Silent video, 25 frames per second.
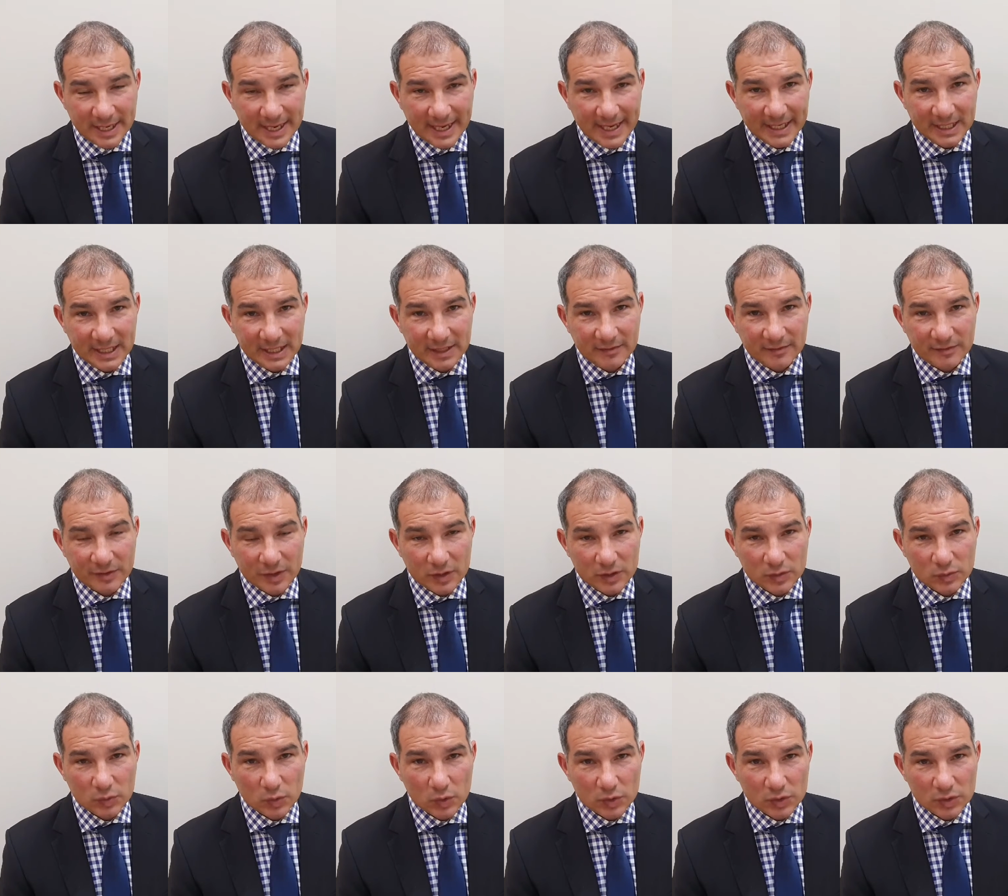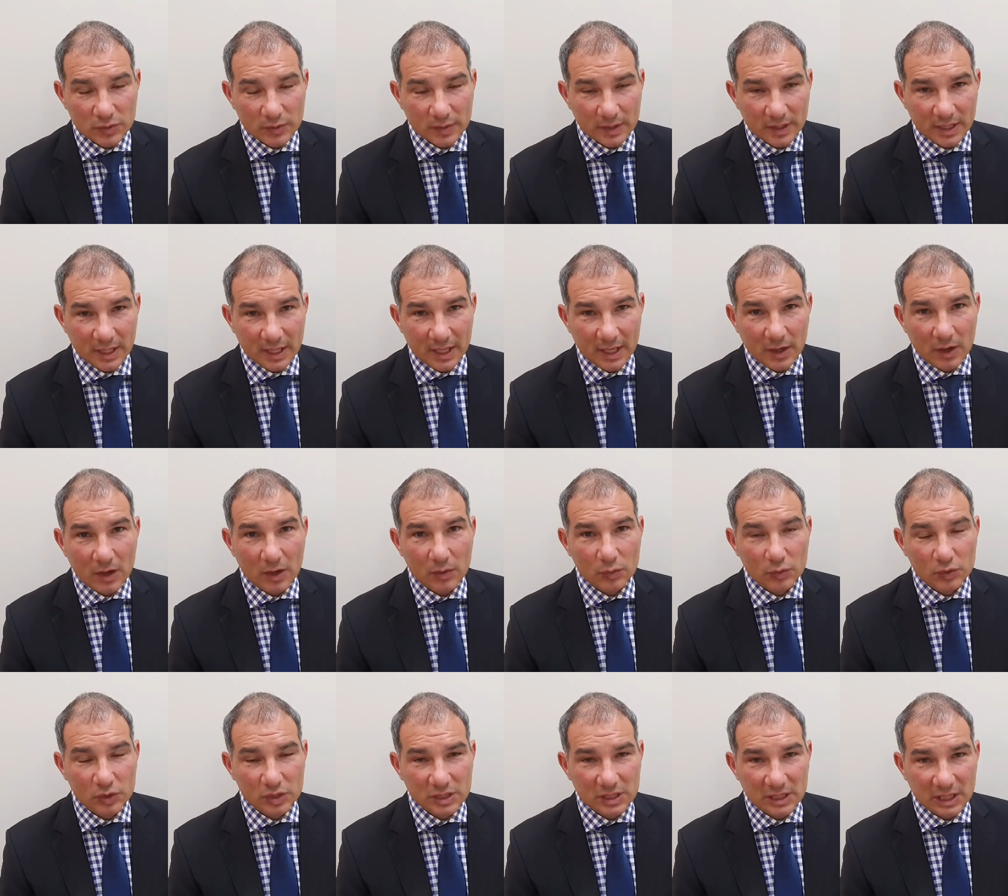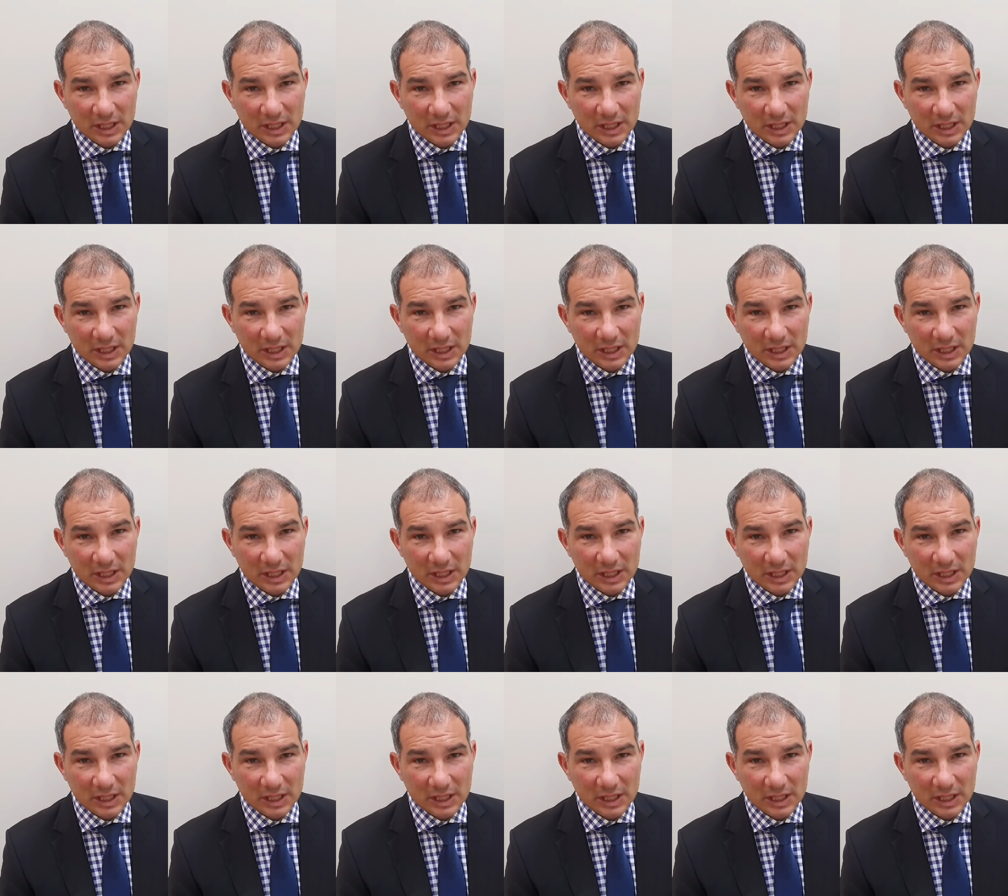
and if those words are in there, I will just